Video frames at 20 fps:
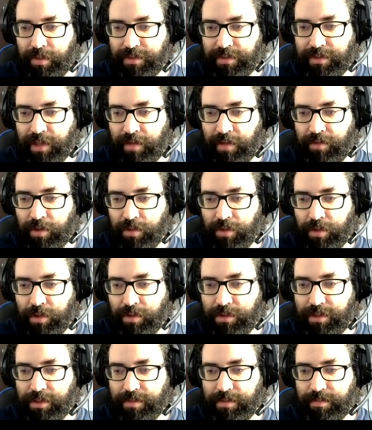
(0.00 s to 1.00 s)
with several
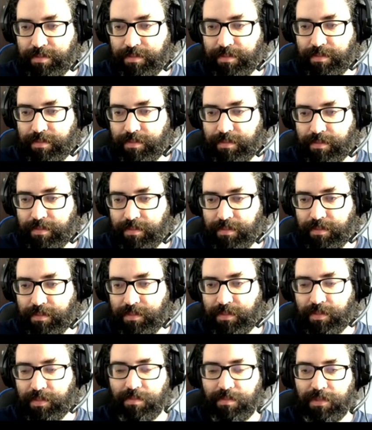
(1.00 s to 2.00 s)
nodes,
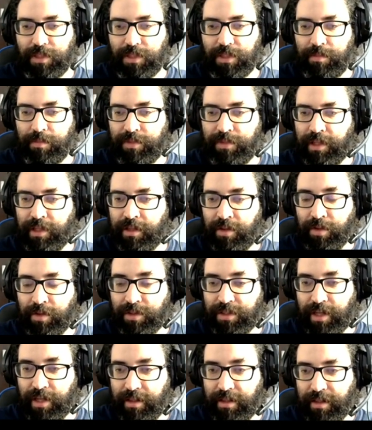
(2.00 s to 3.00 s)
something that
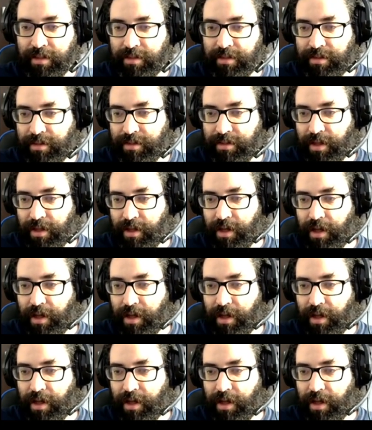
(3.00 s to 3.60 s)
looks like this.